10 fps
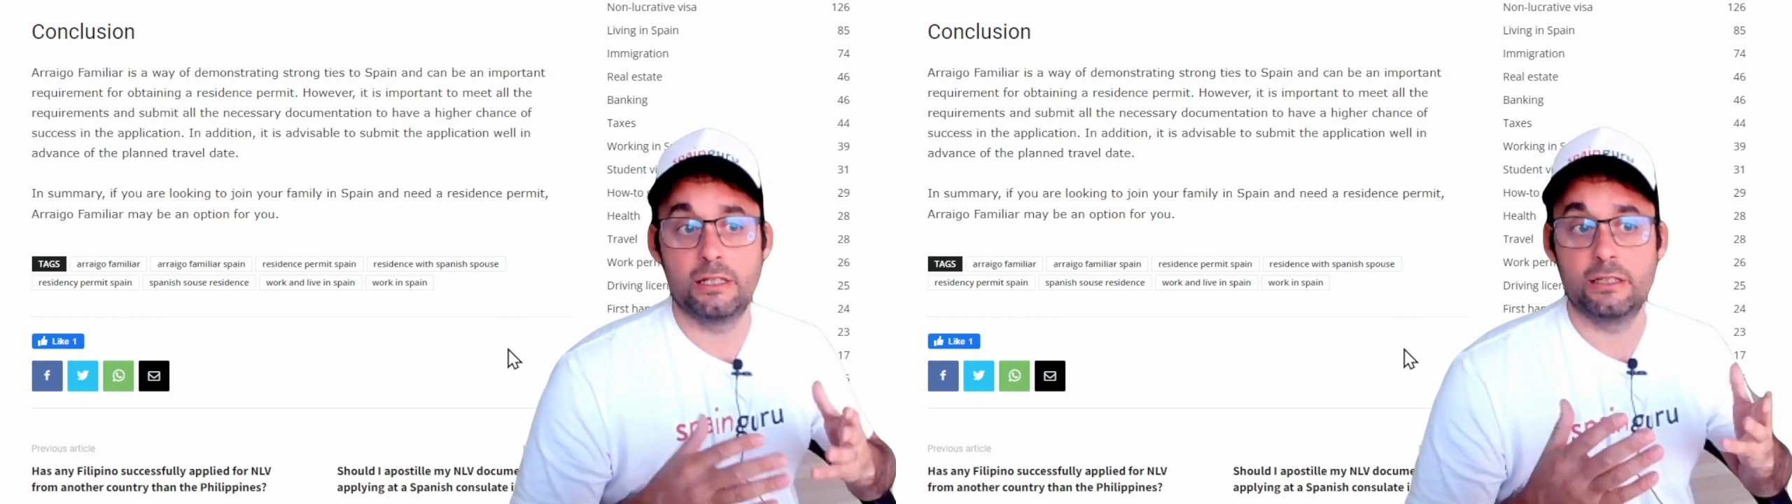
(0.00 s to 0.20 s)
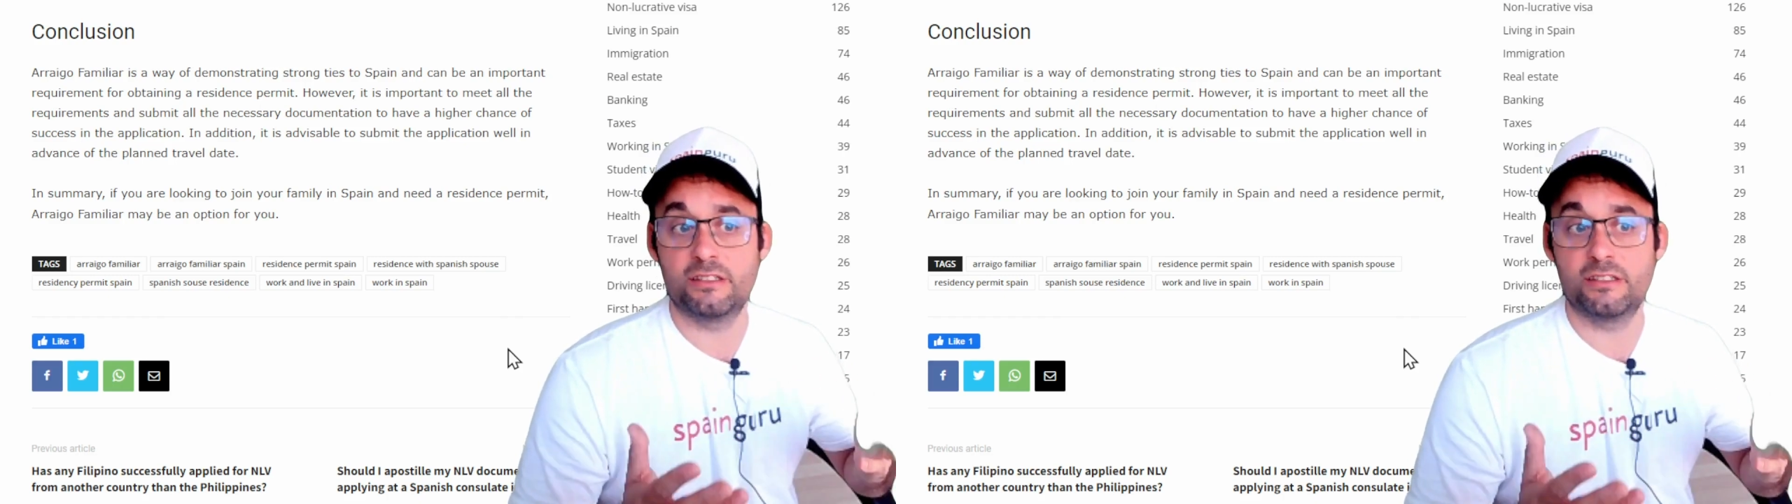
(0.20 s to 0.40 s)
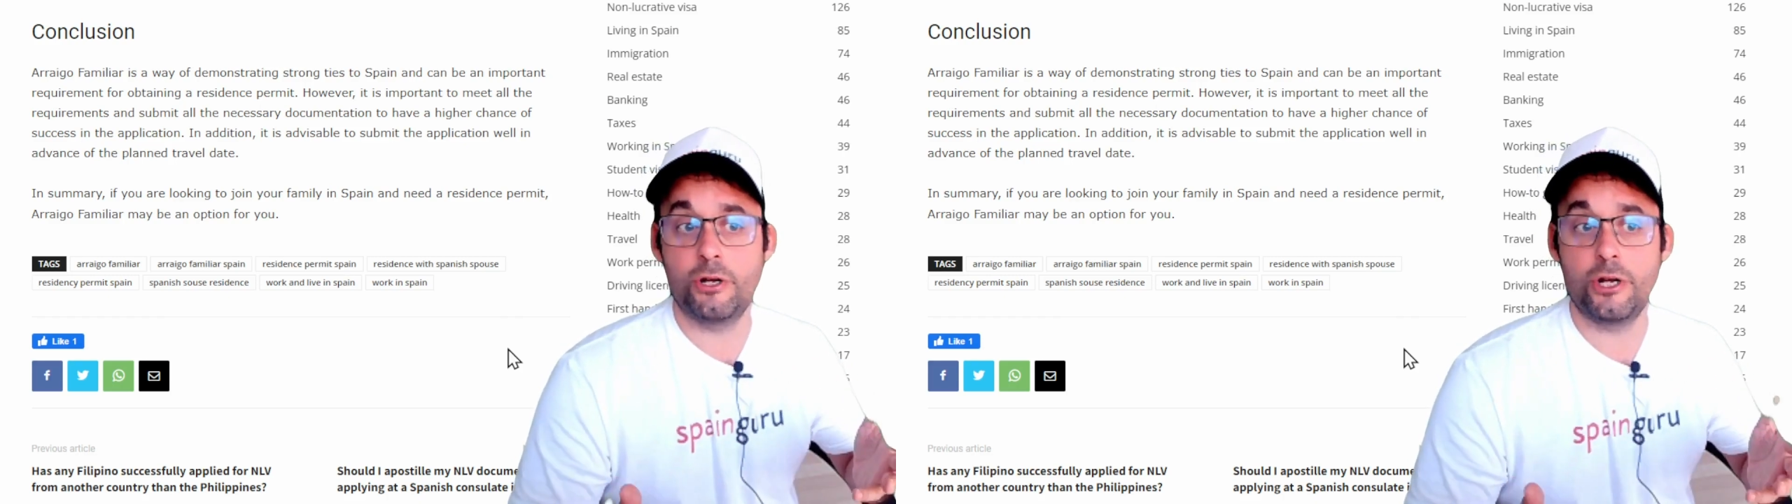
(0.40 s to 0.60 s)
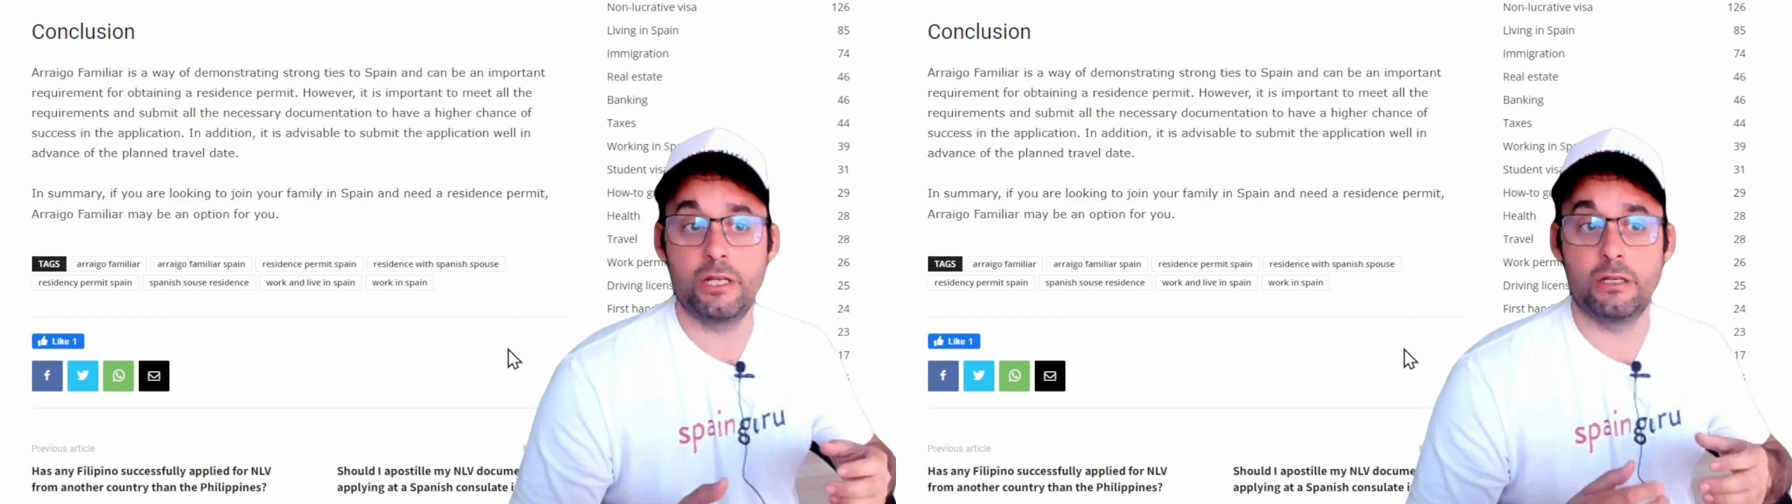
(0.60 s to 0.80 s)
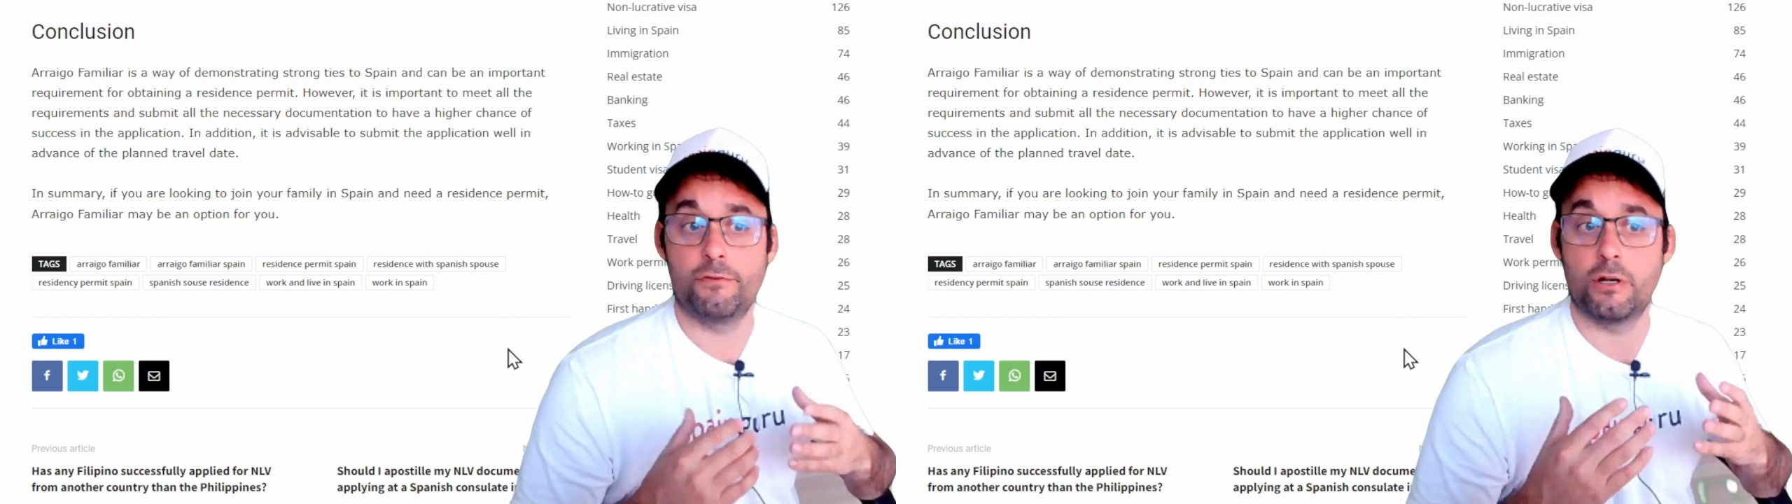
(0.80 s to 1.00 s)
In summary,
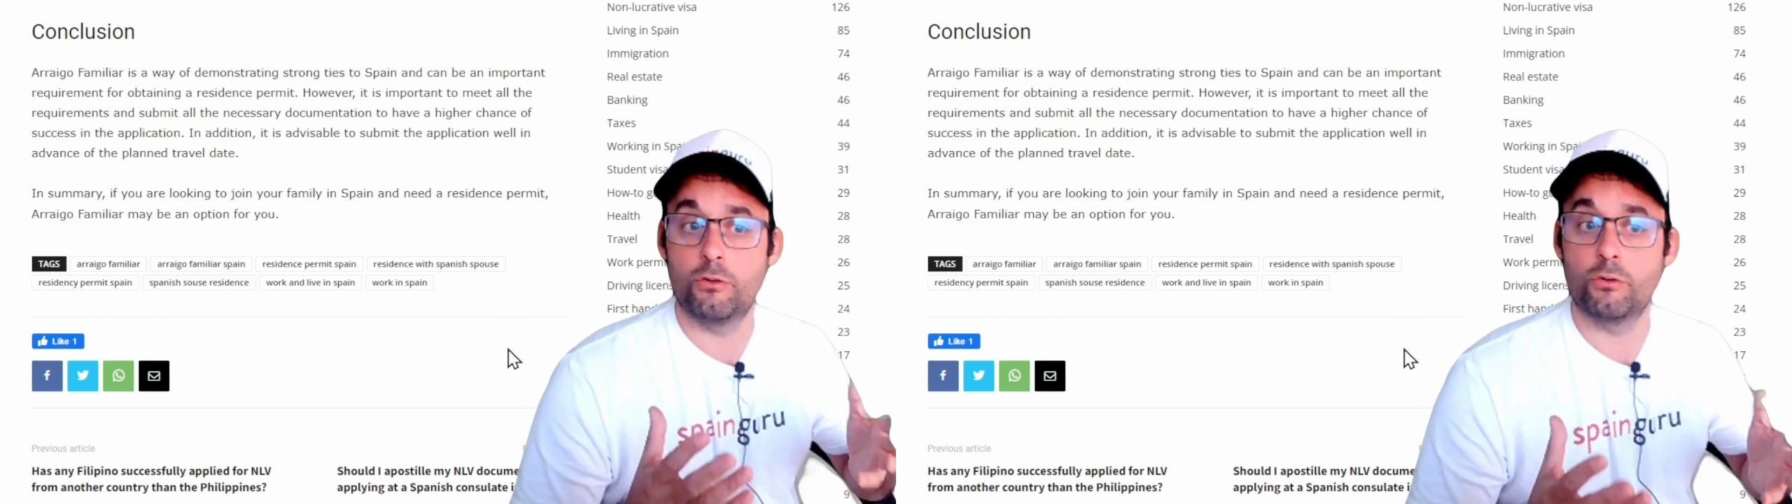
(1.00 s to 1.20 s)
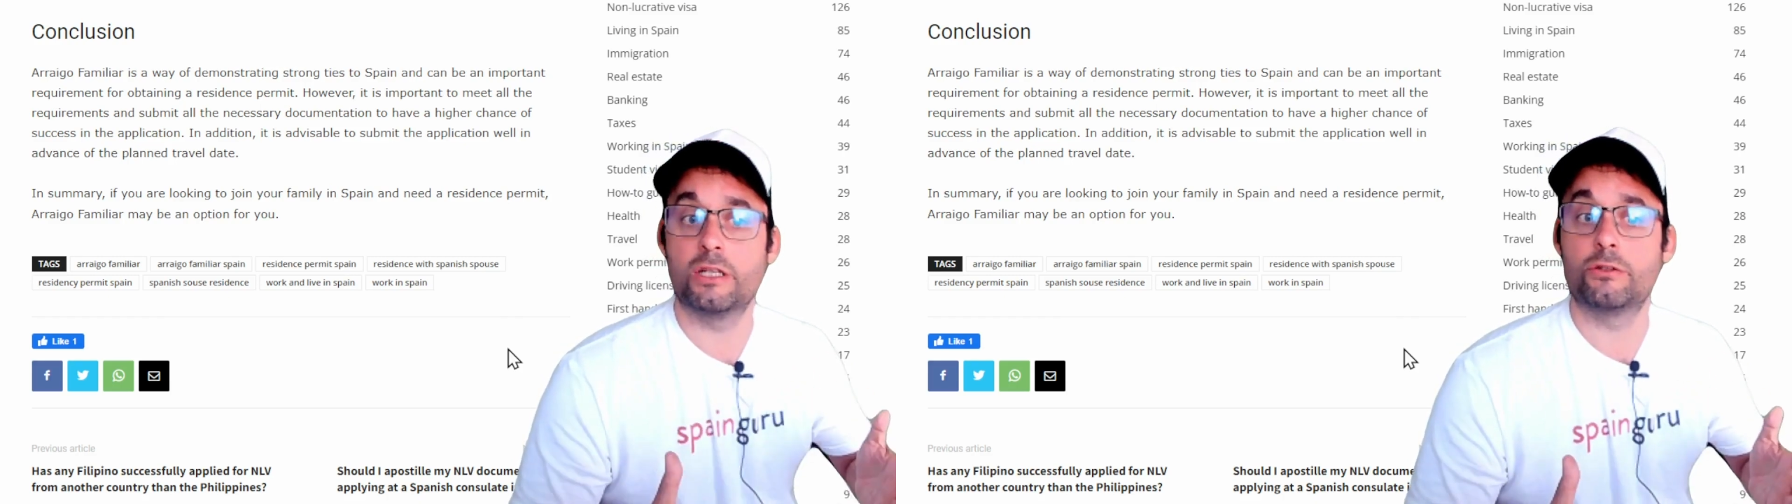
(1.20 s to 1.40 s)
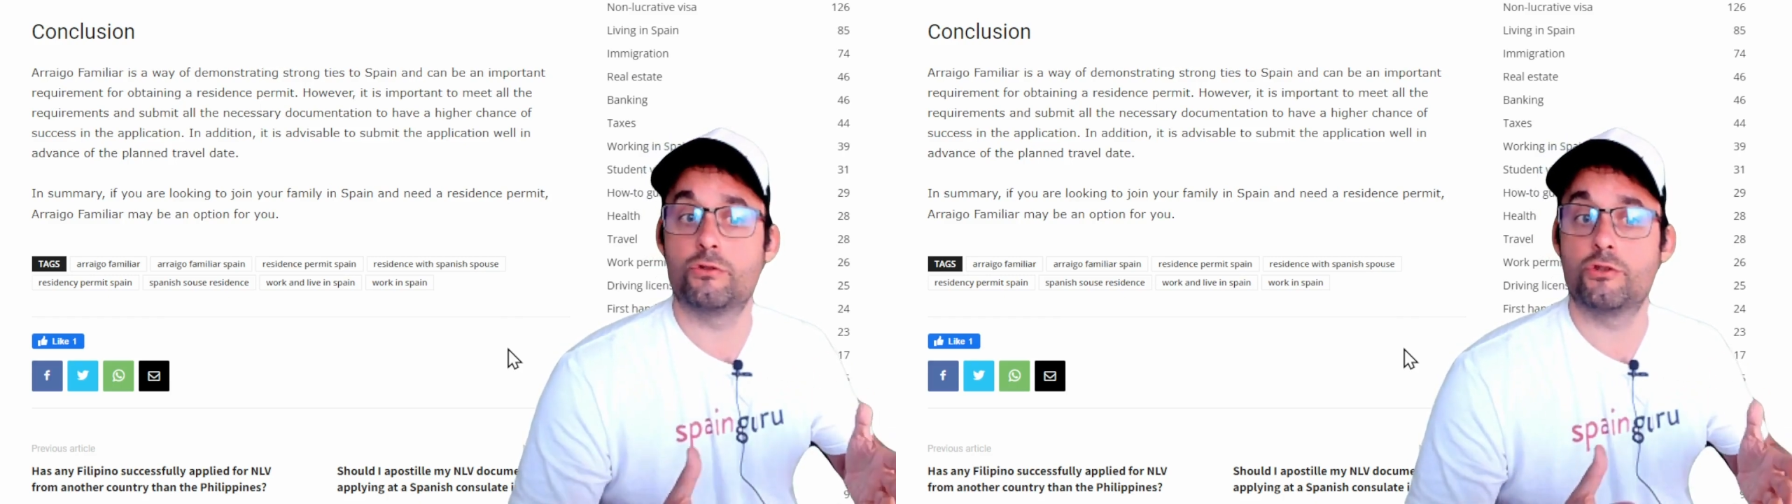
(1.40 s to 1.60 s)
if you are looking to